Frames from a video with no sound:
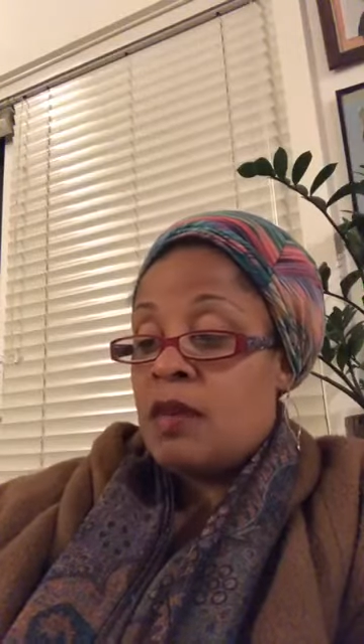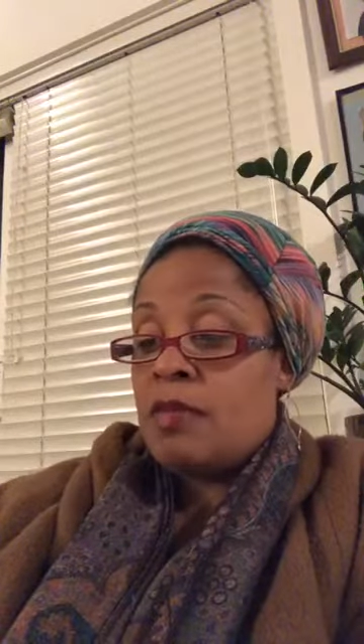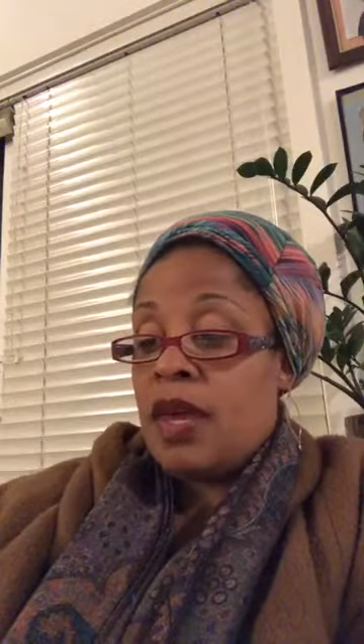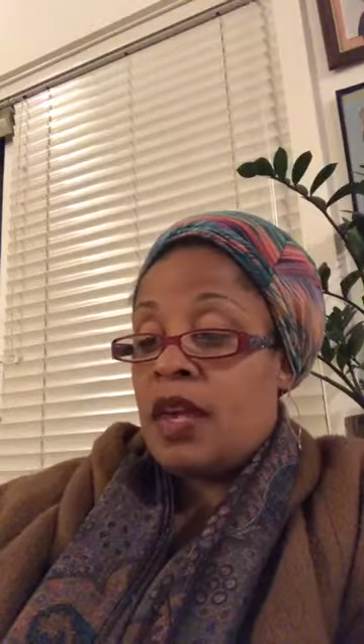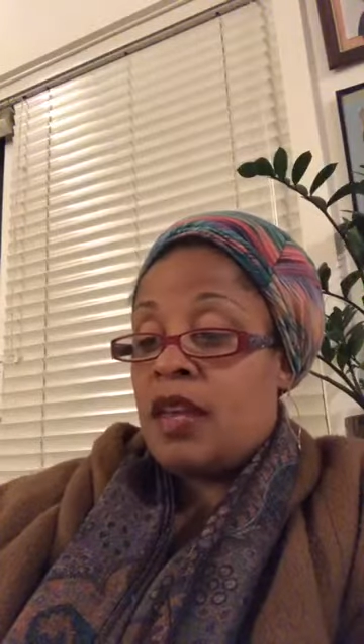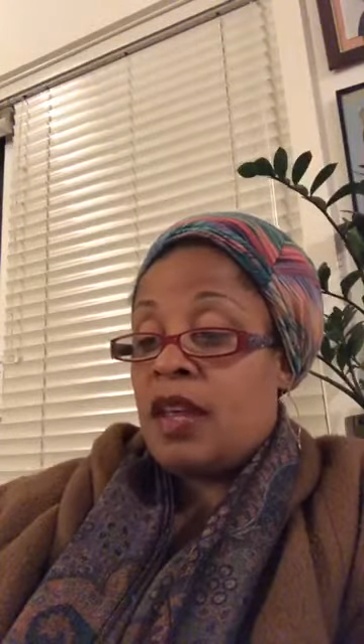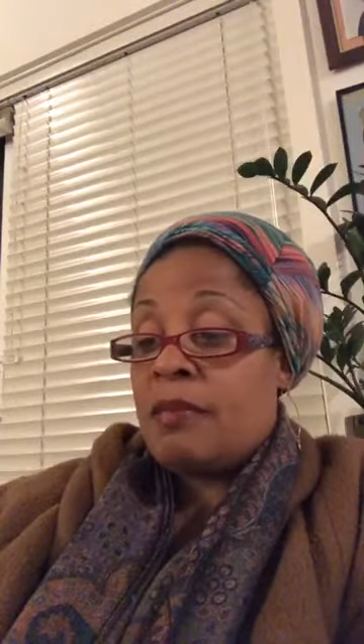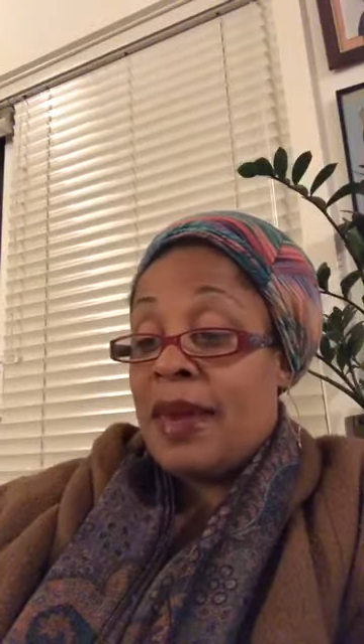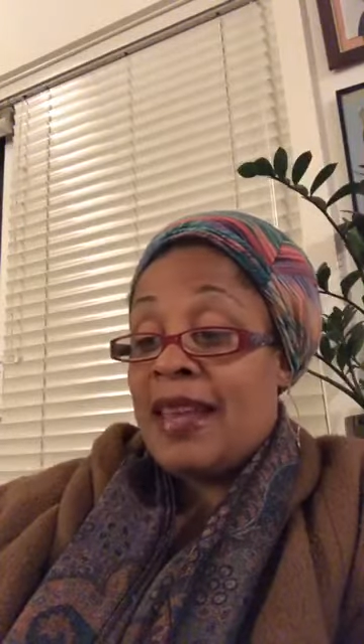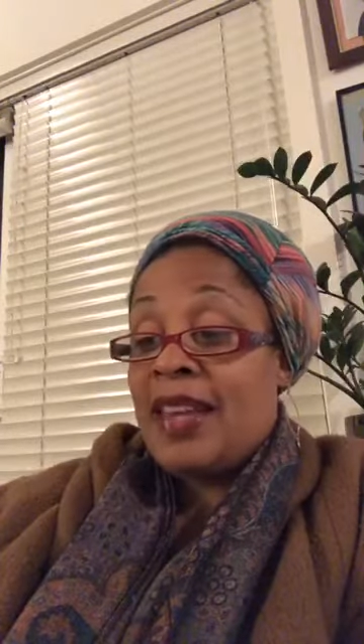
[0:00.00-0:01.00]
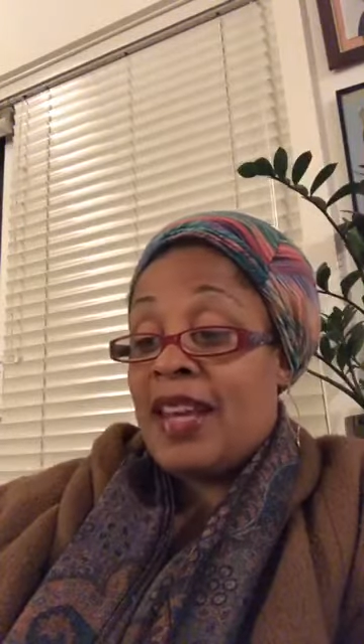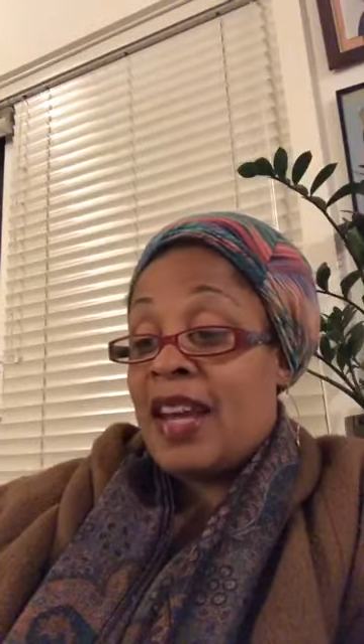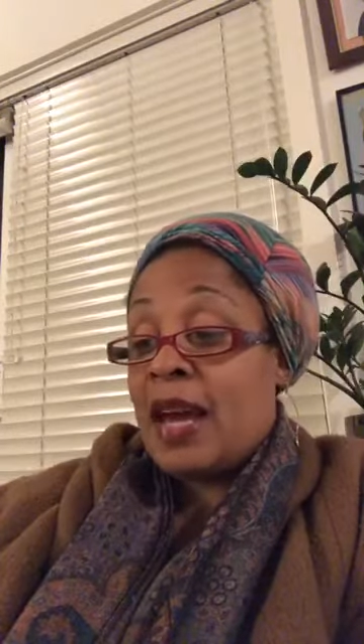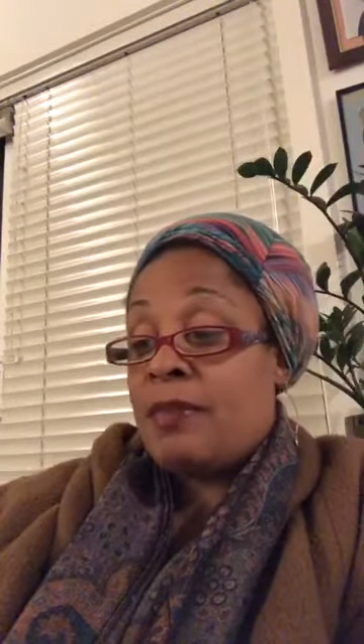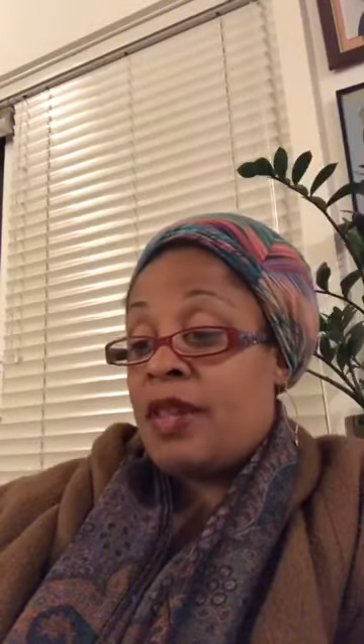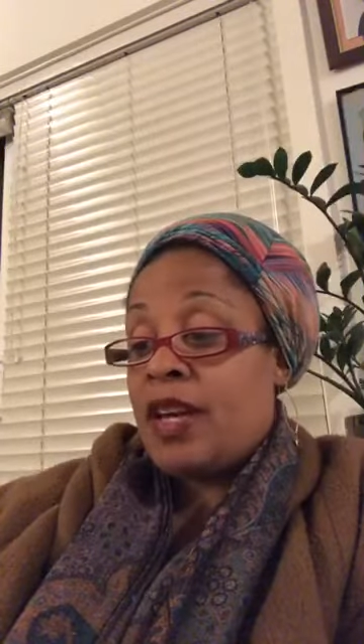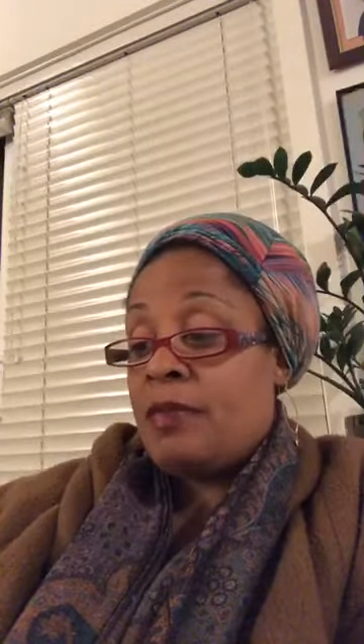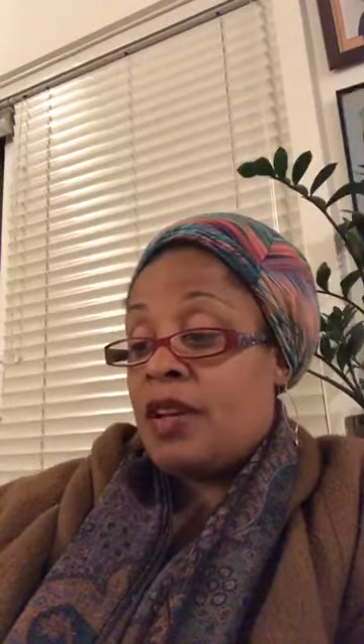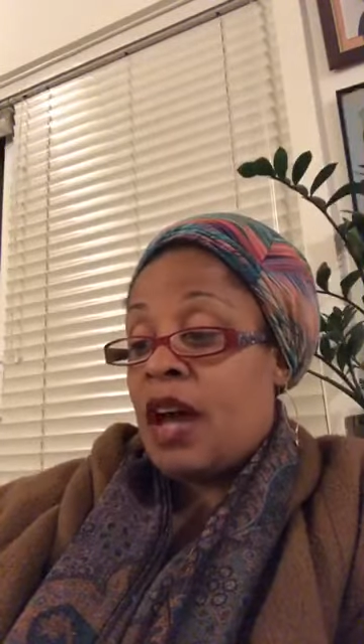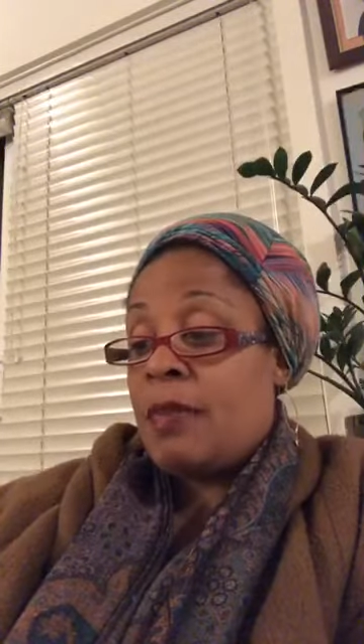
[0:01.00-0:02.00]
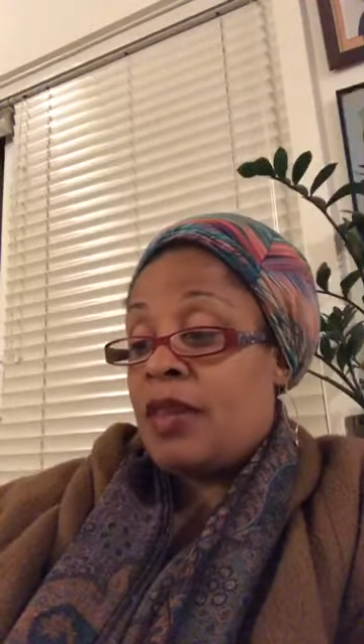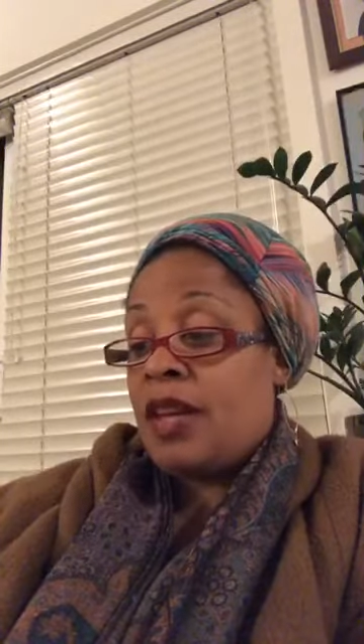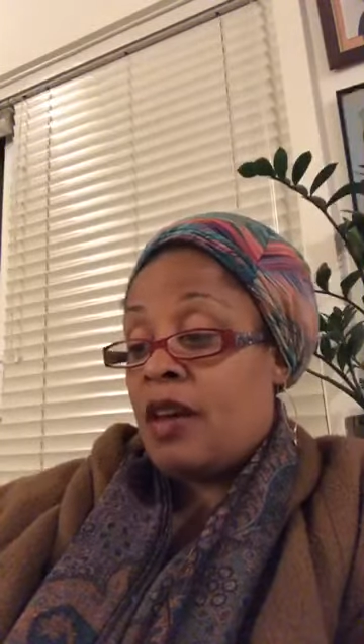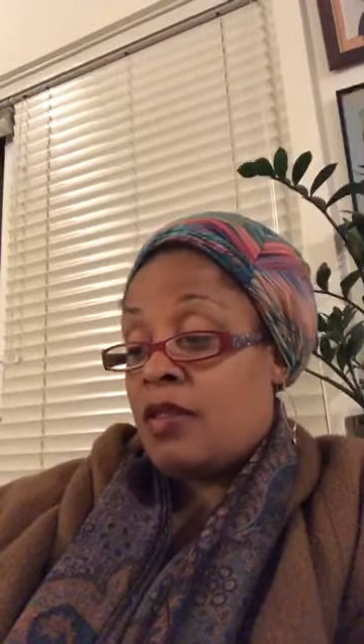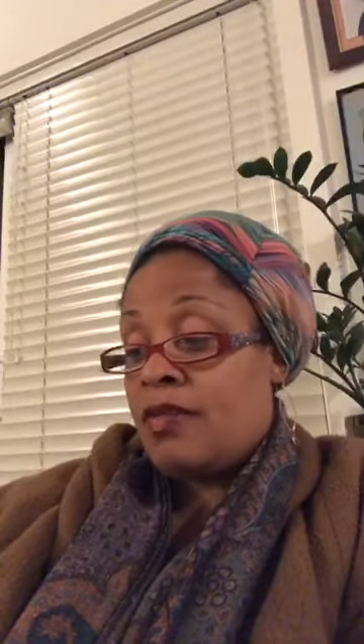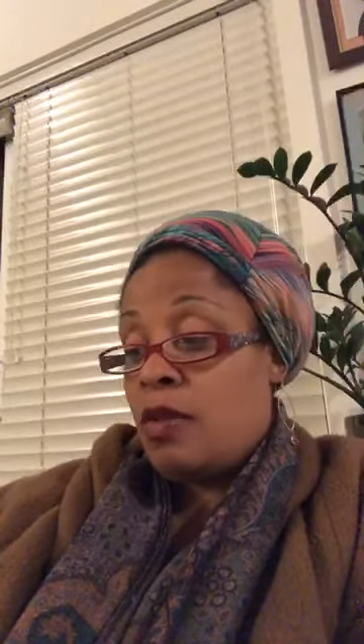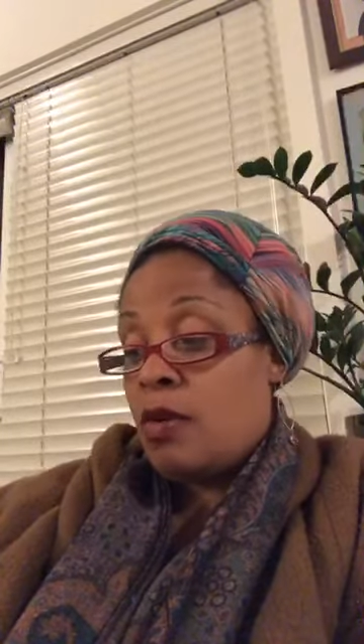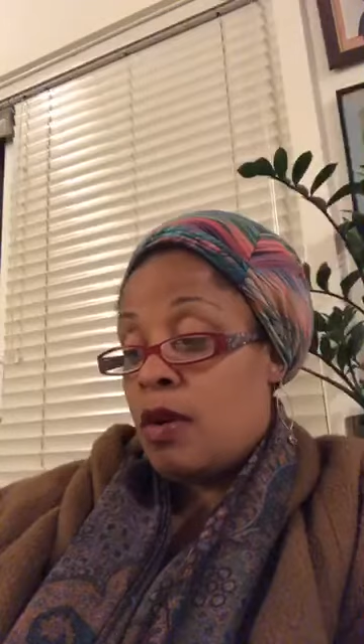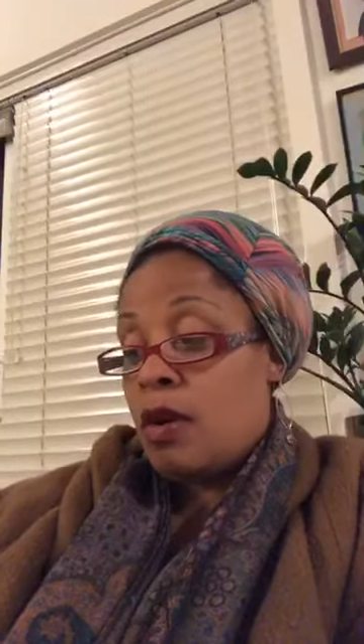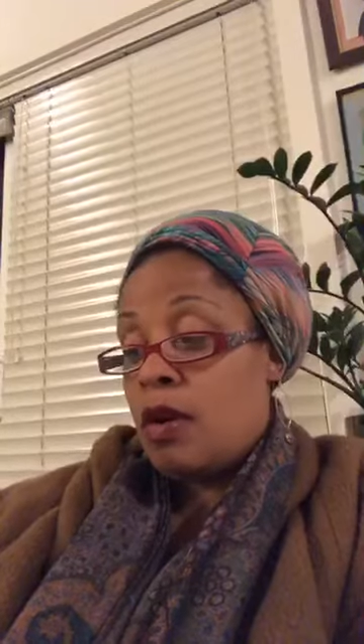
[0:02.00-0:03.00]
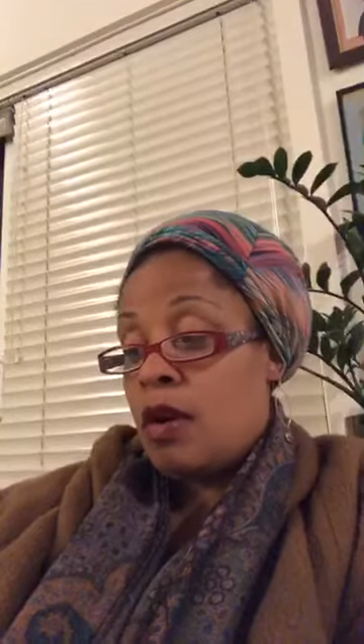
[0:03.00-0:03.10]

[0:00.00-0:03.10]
Bailey and I played Monopoly on the floor.